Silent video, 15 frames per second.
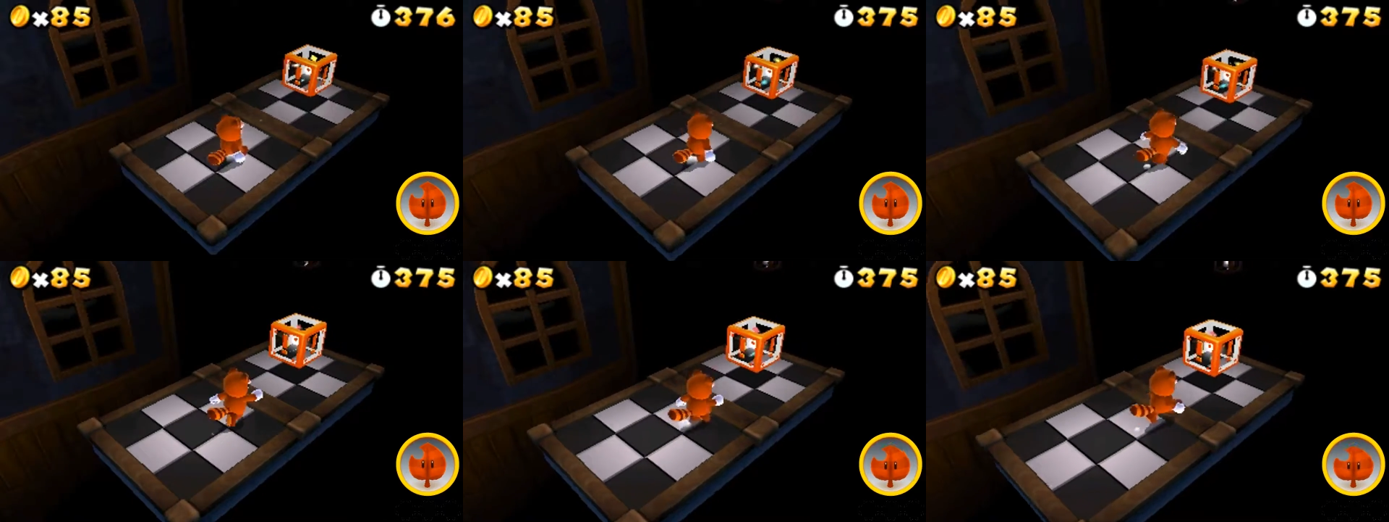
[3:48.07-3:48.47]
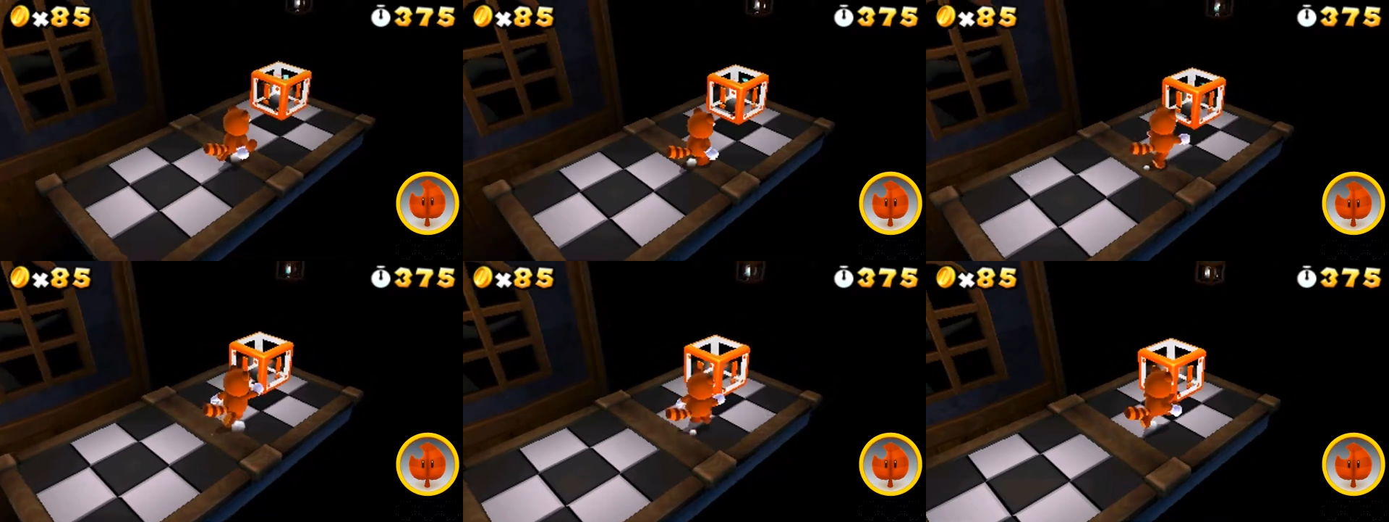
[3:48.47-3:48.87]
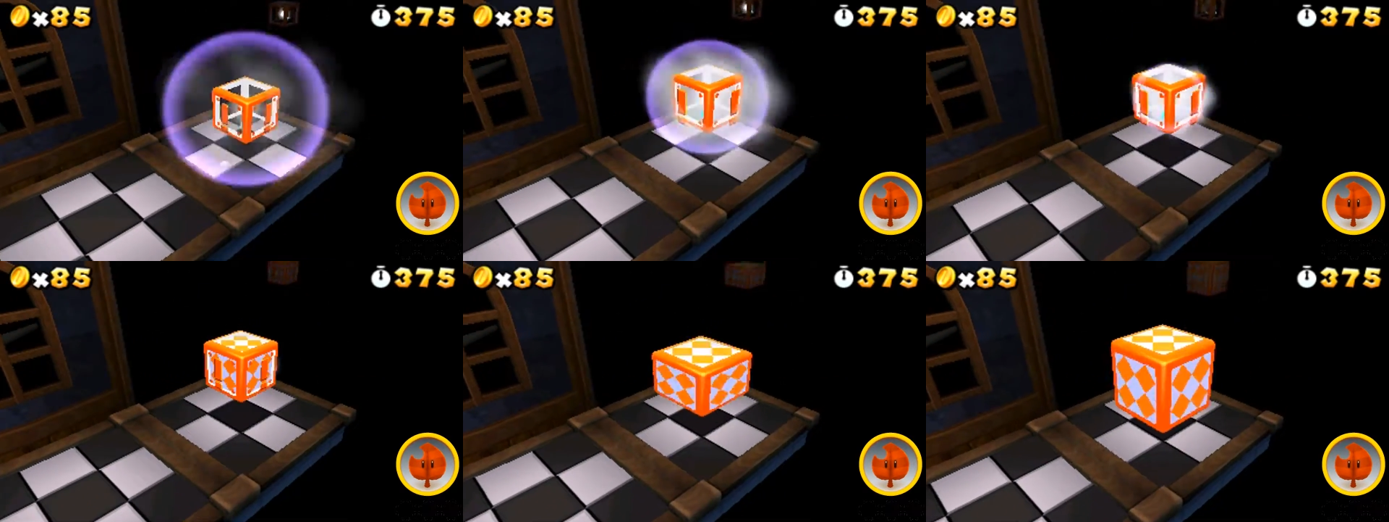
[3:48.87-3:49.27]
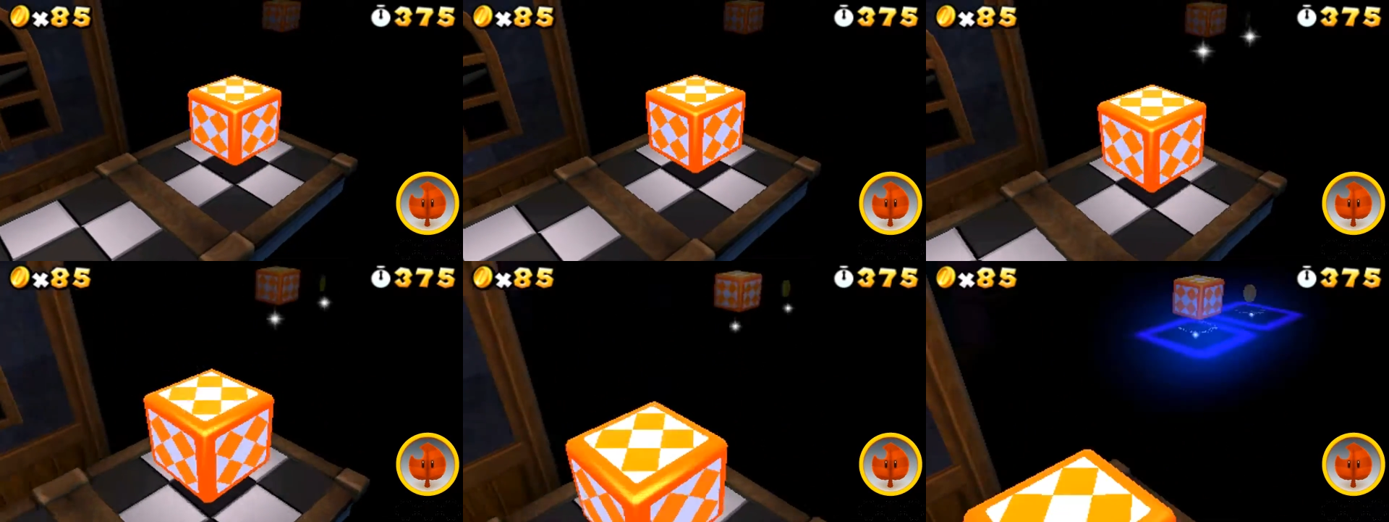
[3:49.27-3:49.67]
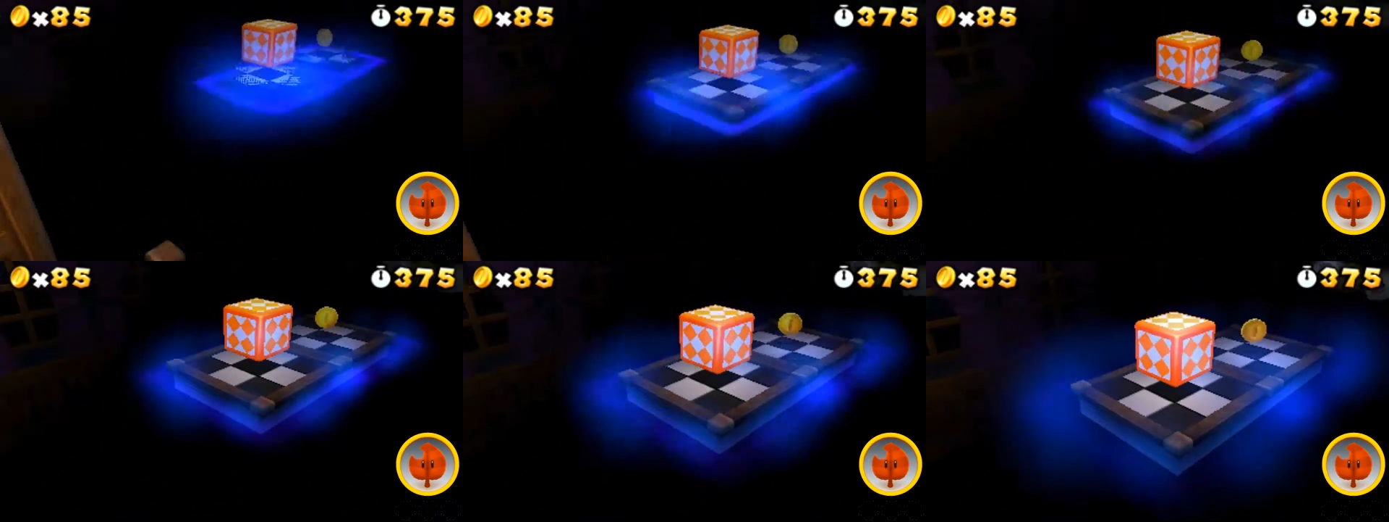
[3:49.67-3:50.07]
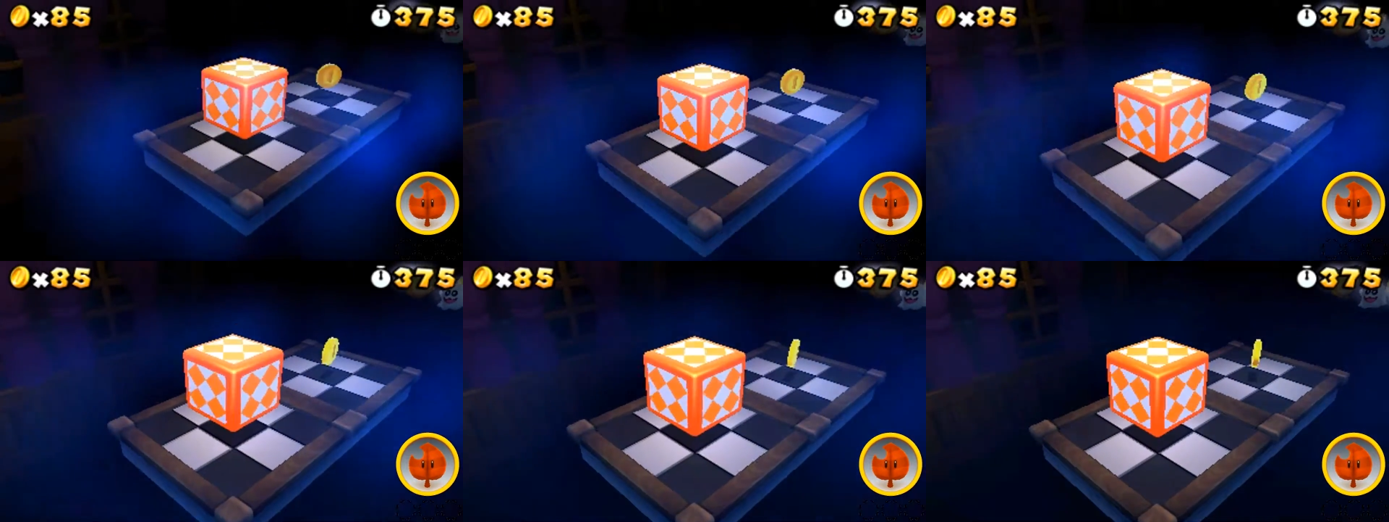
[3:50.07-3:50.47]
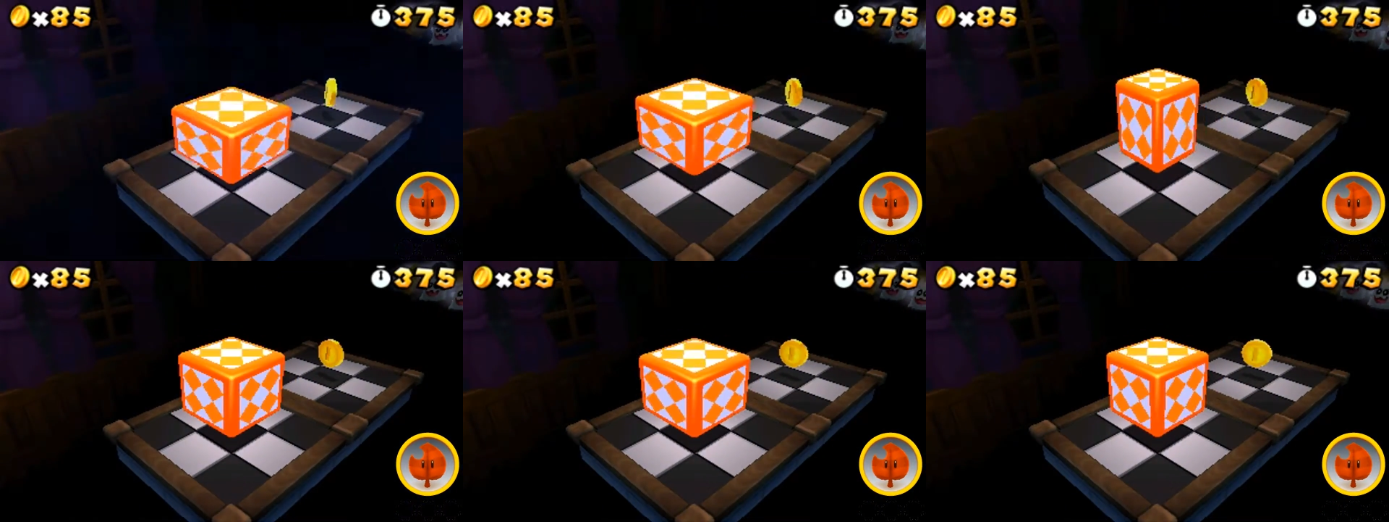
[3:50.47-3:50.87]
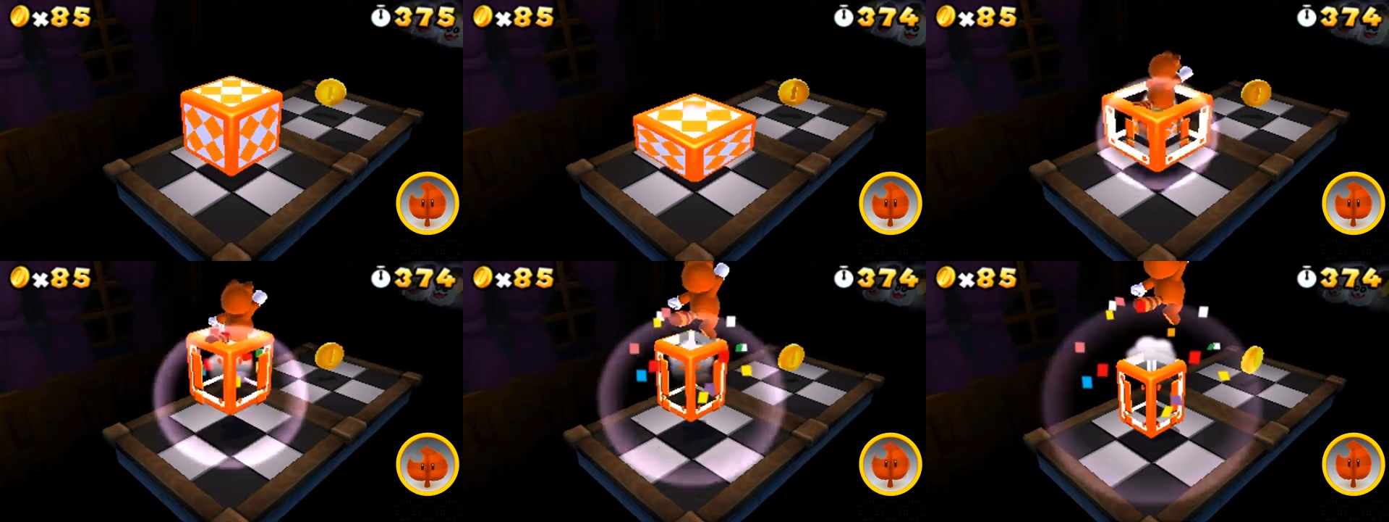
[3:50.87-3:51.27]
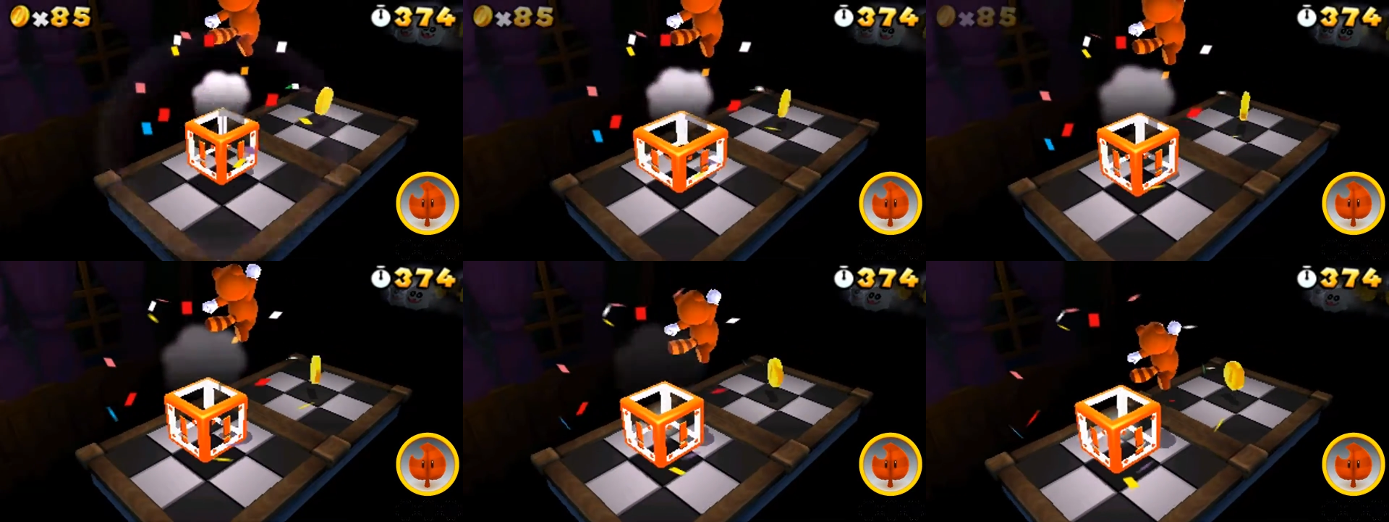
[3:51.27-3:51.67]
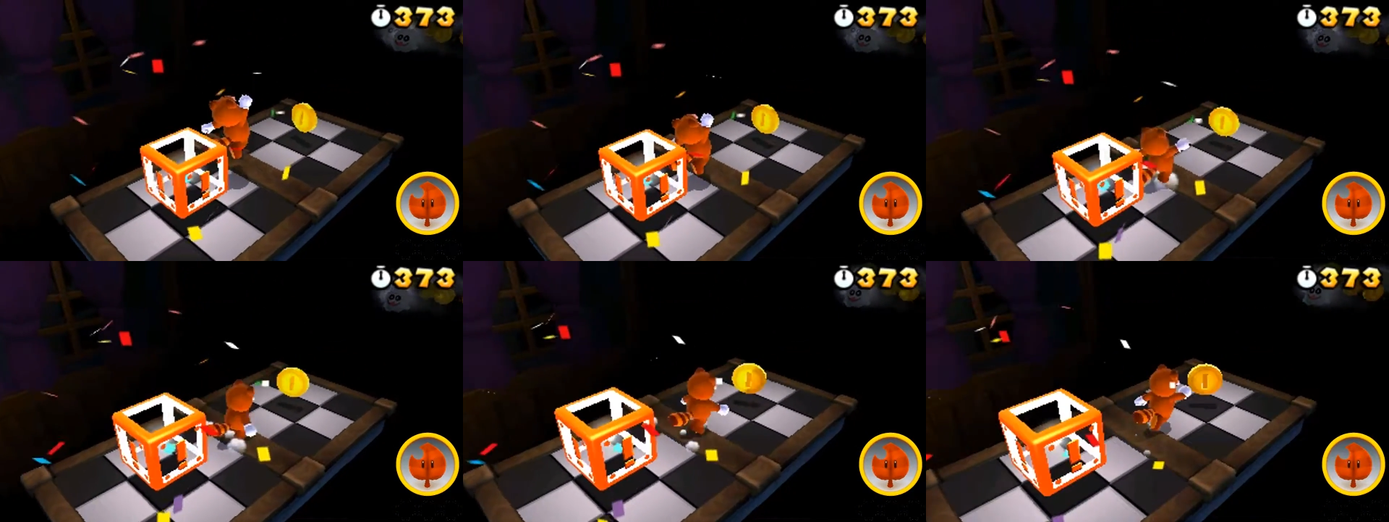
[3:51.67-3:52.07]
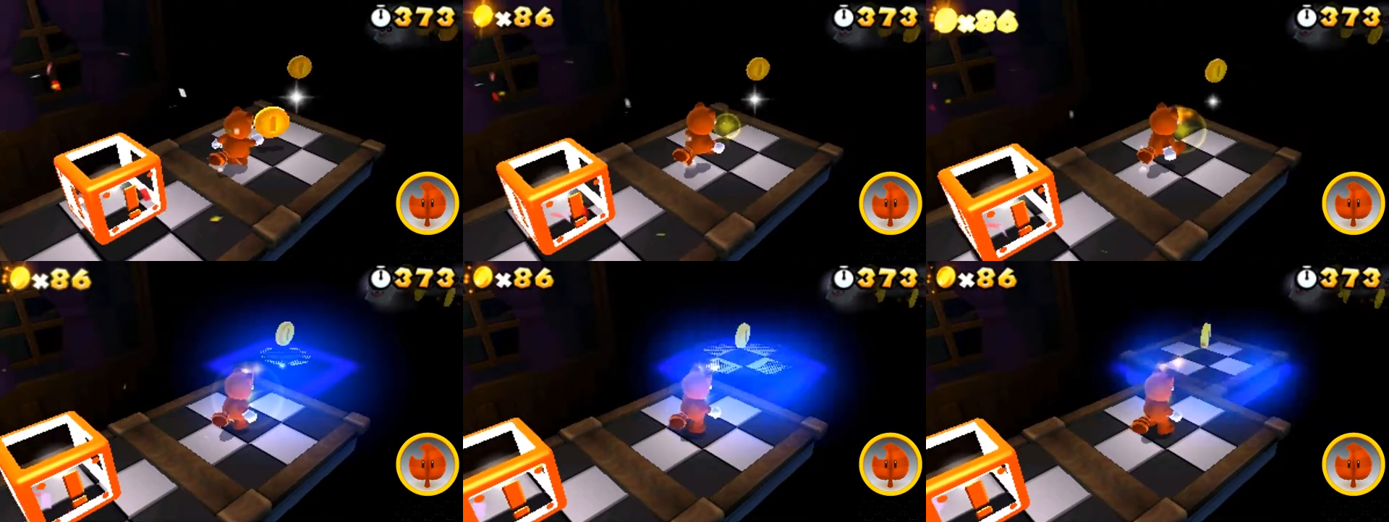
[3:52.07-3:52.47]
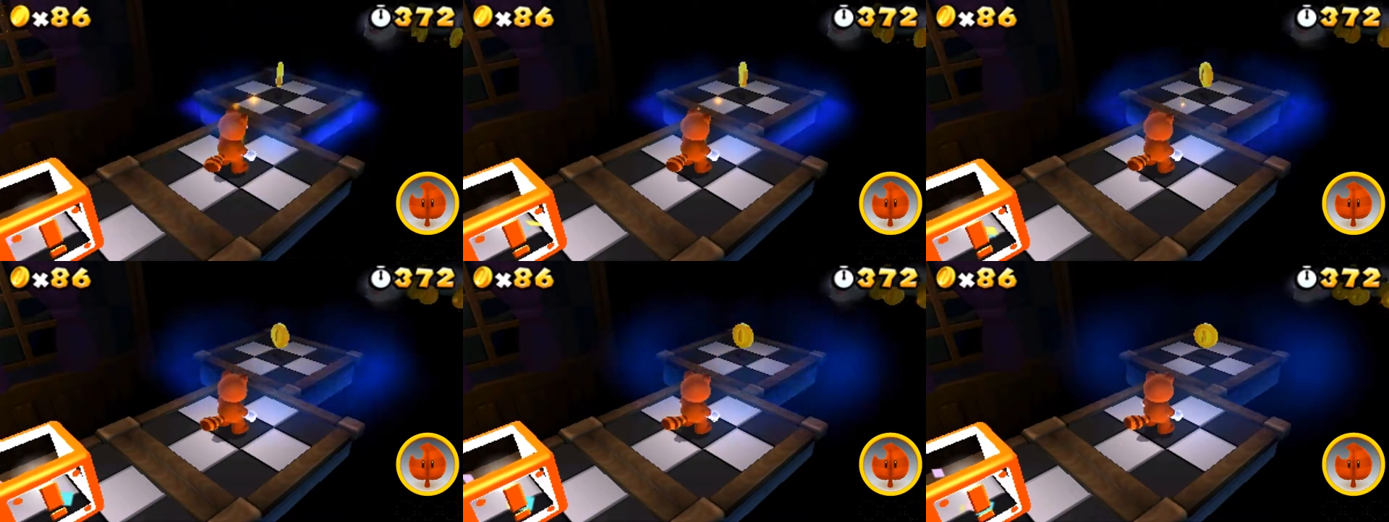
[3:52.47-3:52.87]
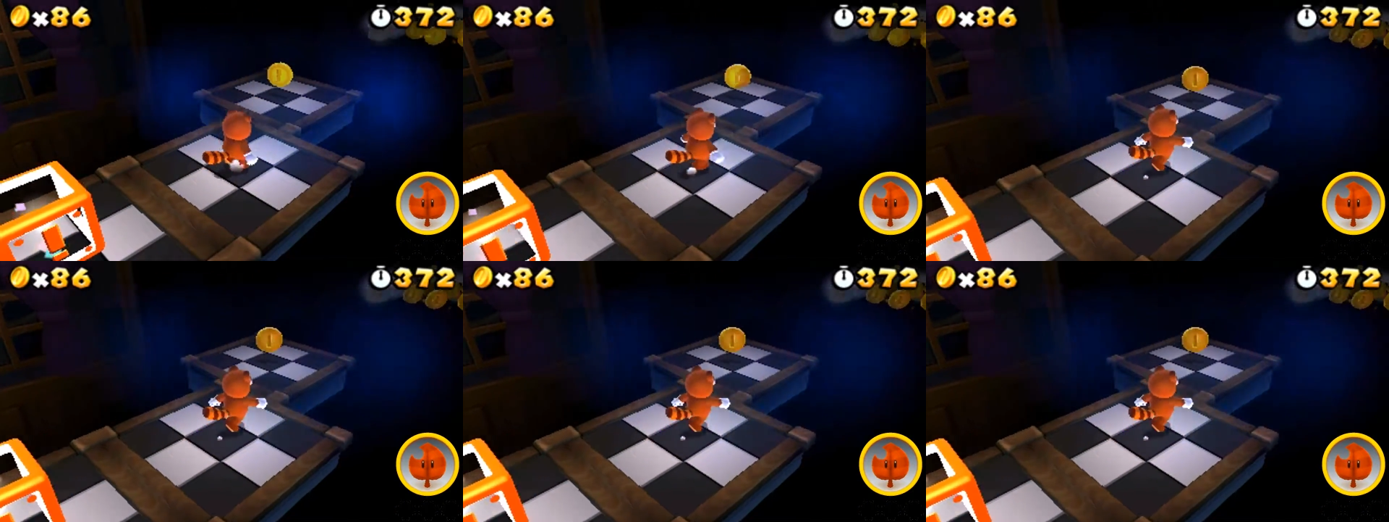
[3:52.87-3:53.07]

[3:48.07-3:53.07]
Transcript: Nobody's mouth can be seen.